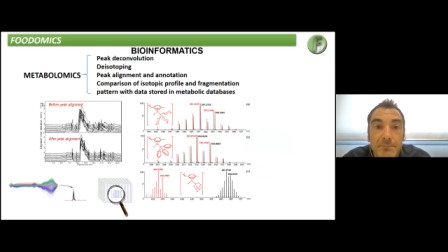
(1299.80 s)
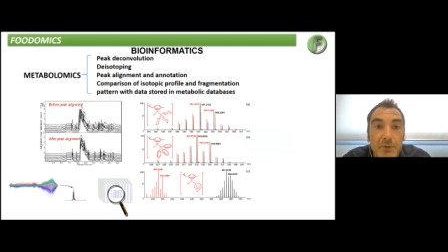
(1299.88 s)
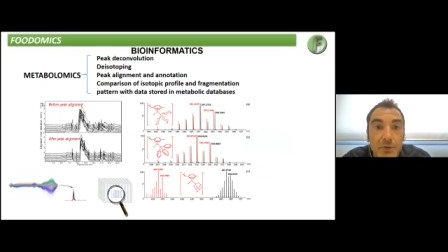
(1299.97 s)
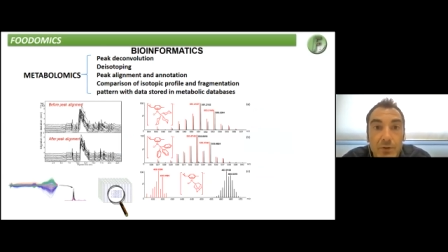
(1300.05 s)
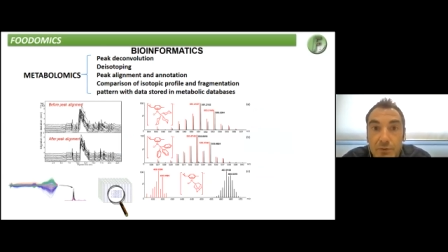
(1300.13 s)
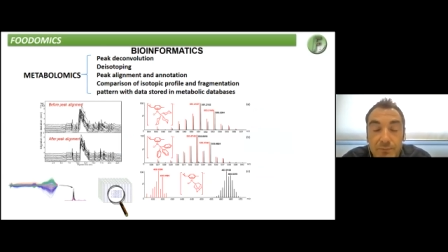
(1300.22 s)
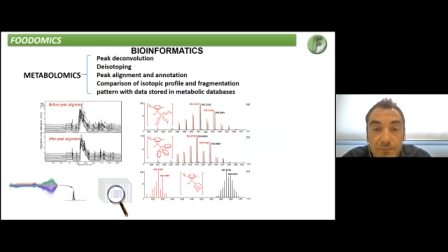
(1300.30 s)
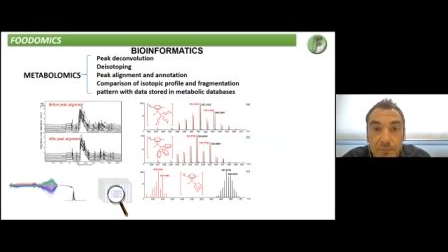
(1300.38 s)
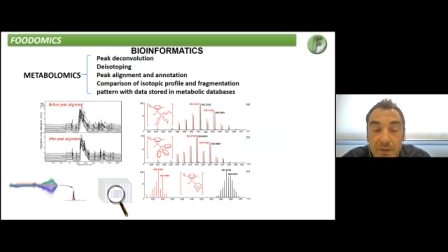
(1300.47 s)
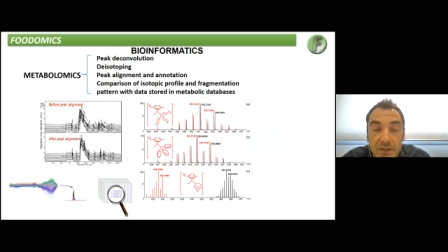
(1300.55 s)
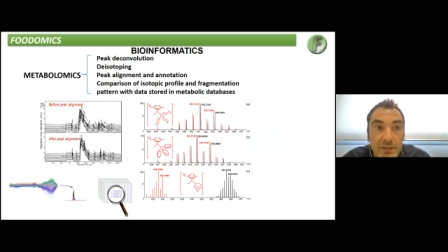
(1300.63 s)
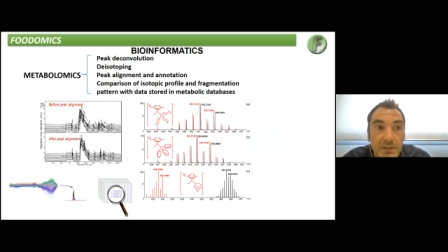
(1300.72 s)
lot of,
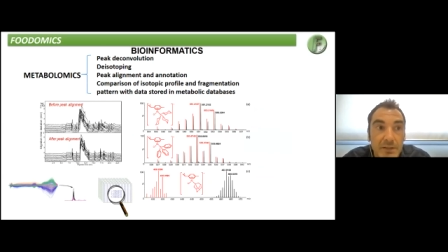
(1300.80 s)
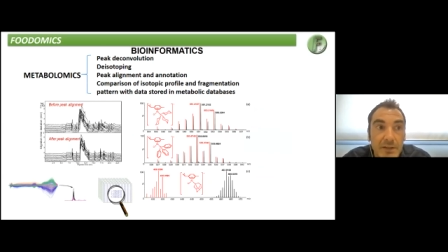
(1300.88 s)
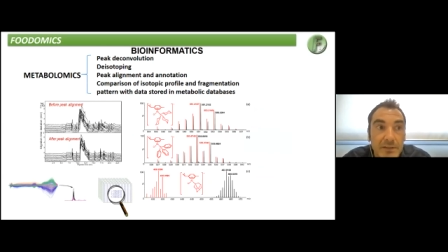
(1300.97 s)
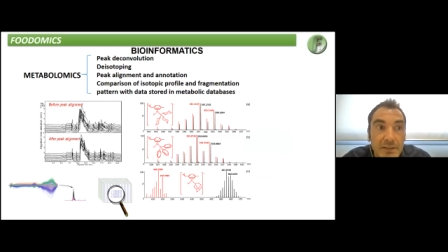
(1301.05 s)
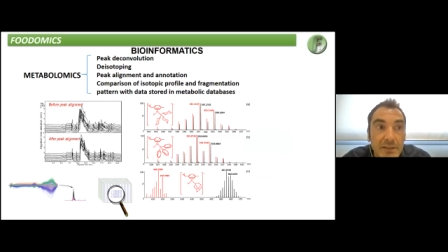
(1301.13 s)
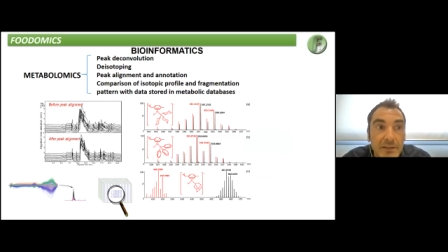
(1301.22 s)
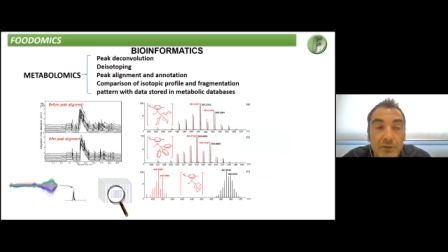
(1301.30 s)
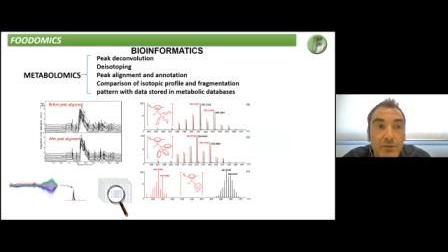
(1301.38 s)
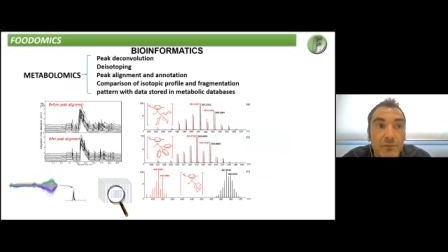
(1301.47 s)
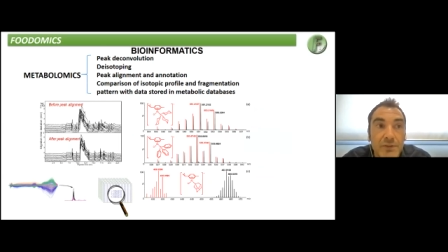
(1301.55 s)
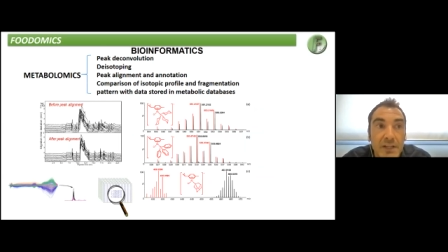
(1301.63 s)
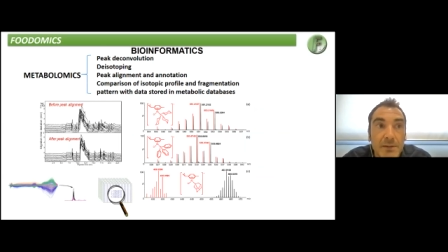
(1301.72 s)
uh, a lot
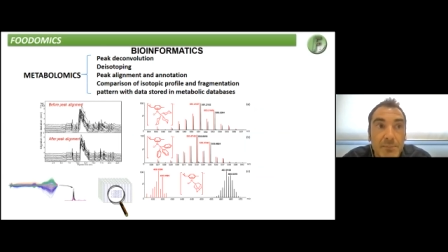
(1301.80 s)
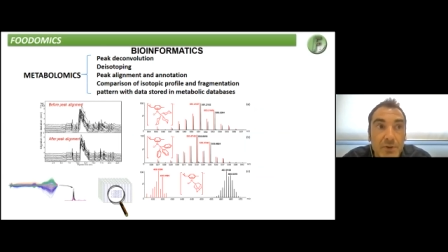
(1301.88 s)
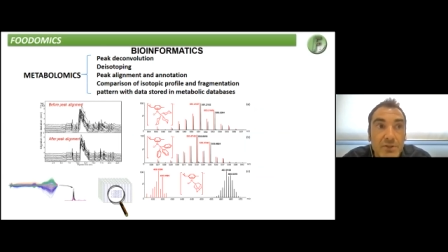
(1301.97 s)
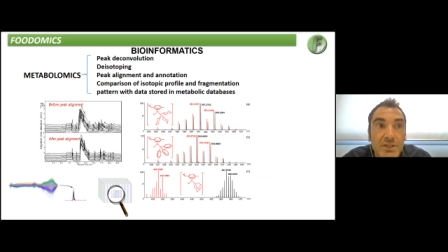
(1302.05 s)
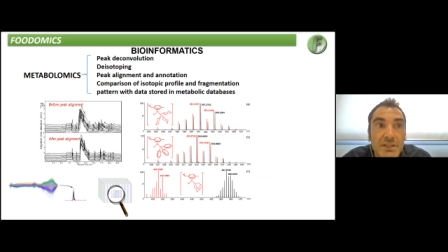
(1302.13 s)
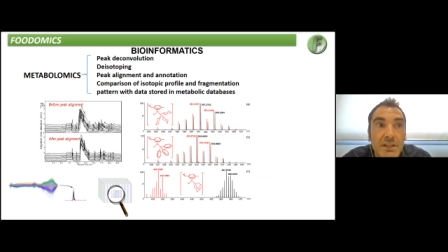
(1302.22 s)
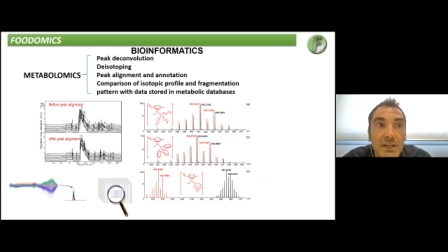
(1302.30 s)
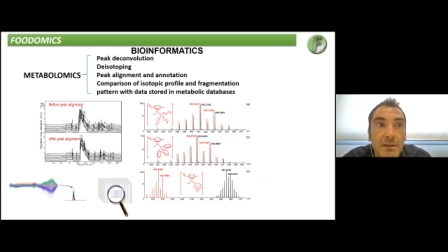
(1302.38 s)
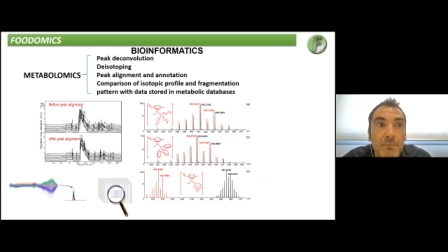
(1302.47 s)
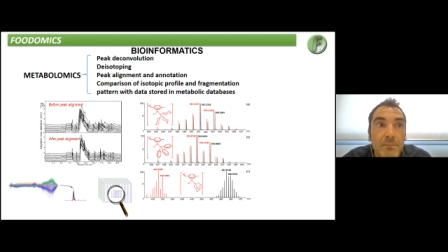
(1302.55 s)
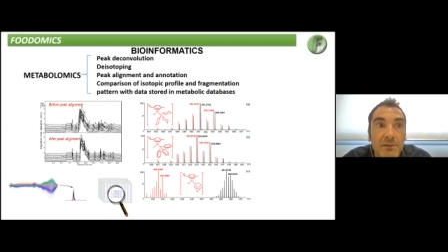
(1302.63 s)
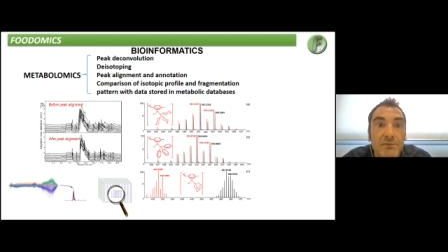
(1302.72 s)
of data processing
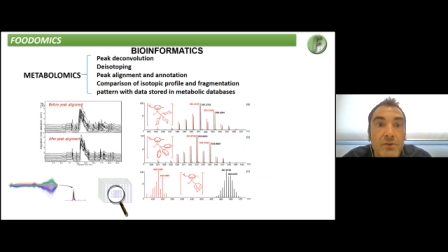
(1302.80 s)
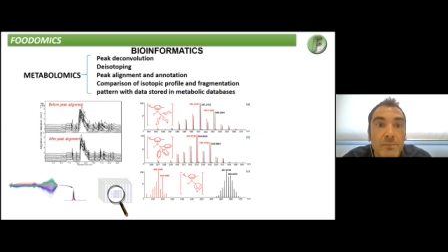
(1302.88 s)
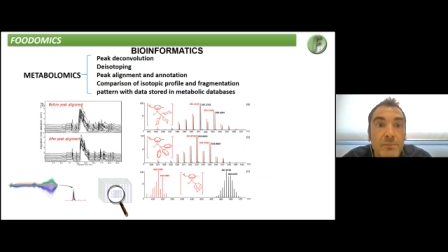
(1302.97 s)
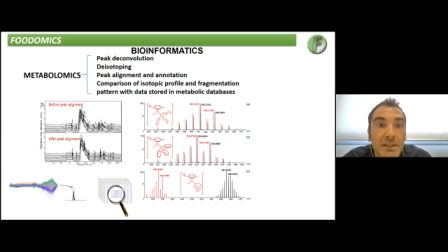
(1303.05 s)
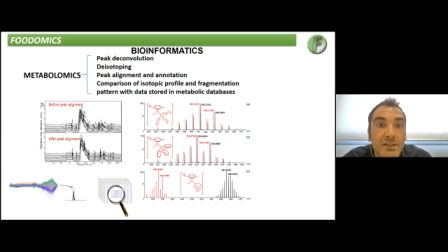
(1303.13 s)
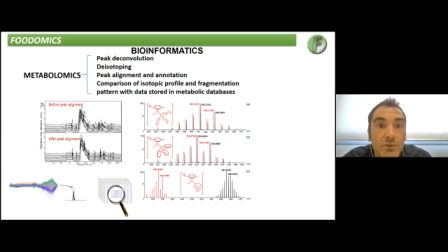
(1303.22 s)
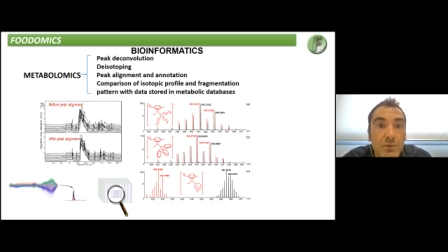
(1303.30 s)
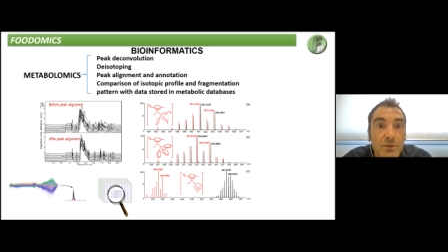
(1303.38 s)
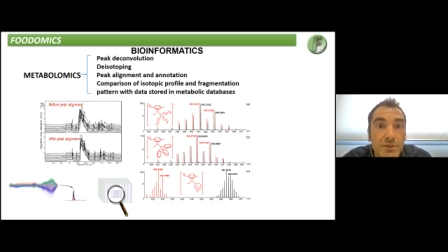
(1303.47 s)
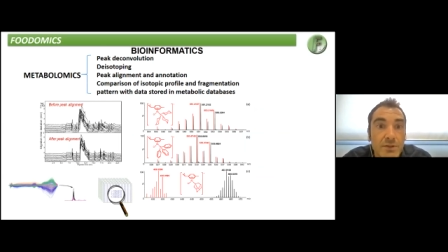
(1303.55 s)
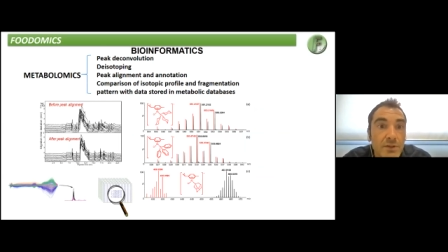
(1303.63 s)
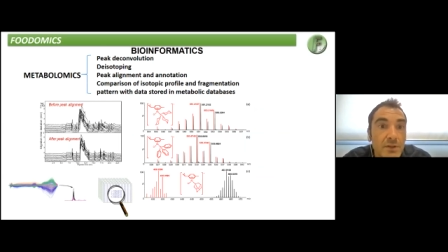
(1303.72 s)
and bioinformatics
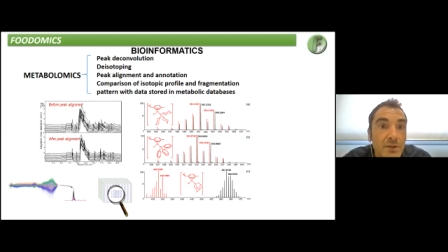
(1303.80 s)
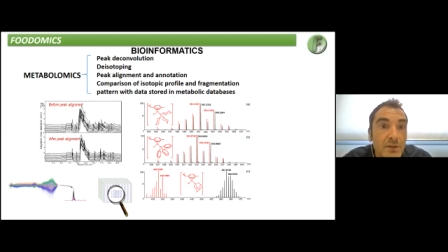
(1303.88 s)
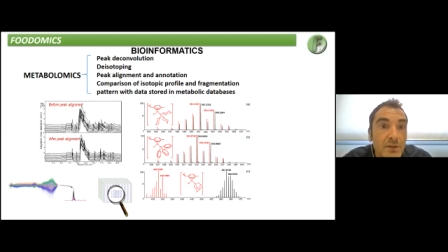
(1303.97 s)
tools.